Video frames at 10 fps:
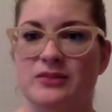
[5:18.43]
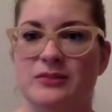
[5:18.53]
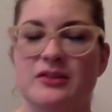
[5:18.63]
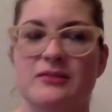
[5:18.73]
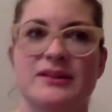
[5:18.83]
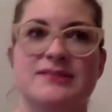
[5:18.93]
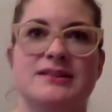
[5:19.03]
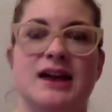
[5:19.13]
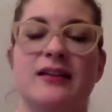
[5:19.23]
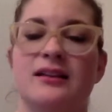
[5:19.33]
And one of the ways that
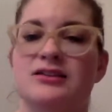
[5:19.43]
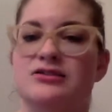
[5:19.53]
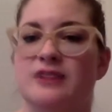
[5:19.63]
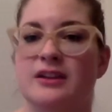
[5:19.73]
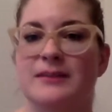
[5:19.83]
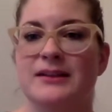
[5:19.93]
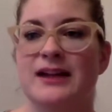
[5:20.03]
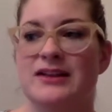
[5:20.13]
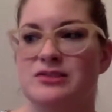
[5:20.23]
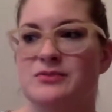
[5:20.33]
I like to do that in my
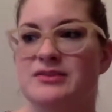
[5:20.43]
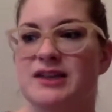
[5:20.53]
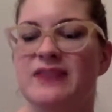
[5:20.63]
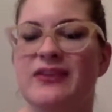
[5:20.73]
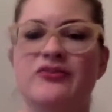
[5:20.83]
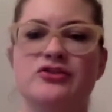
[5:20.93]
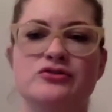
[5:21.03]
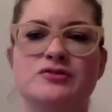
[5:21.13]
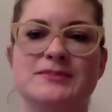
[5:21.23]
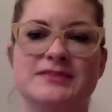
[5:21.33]
classroom was kind of have two
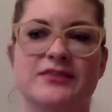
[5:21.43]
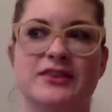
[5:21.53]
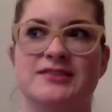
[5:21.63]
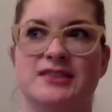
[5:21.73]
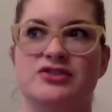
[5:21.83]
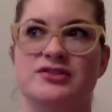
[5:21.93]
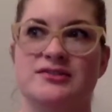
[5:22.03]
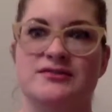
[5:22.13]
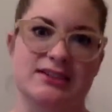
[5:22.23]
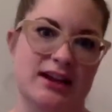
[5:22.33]
specific sections
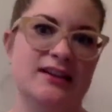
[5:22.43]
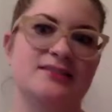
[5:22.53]
of the day.